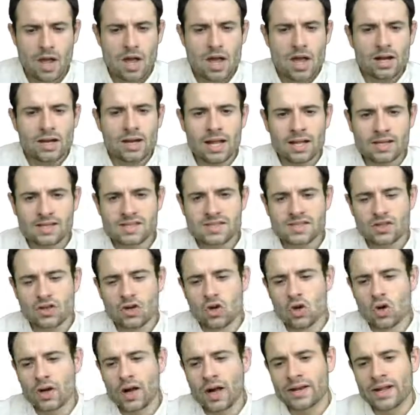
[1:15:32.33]
let's
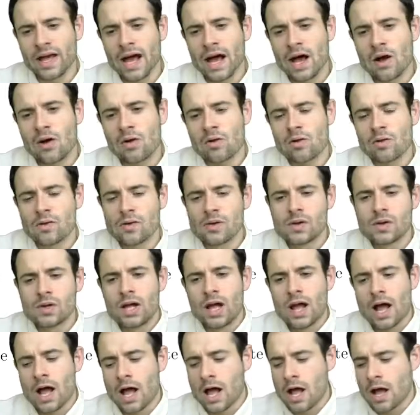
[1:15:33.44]
look at how
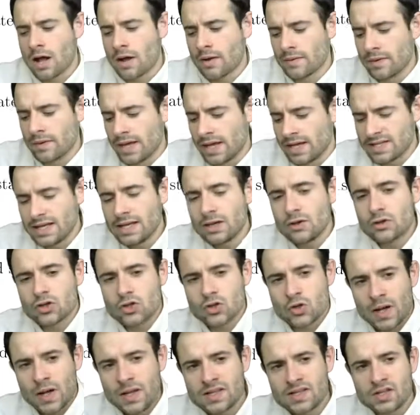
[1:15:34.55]
it
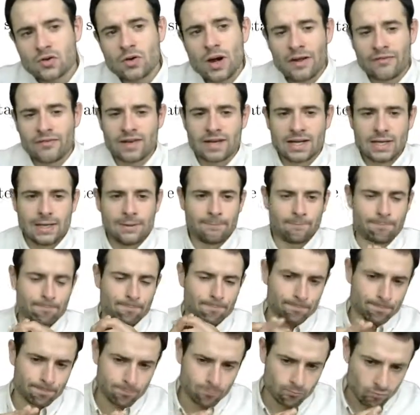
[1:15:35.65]
illustrates graphically.
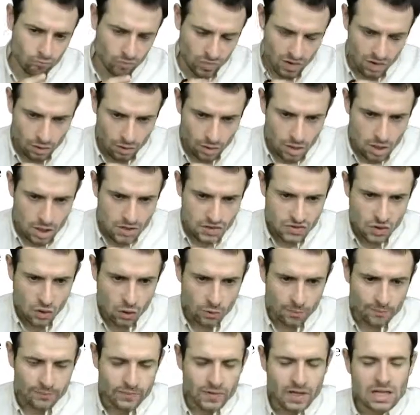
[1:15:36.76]
So
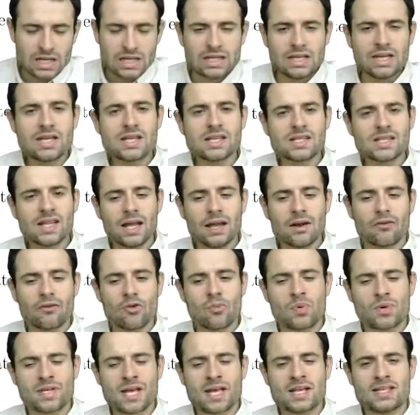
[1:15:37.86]
instead of
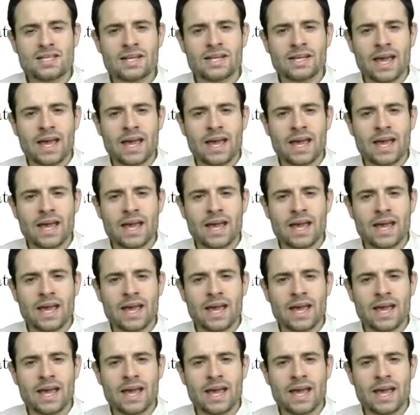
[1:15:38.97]
representing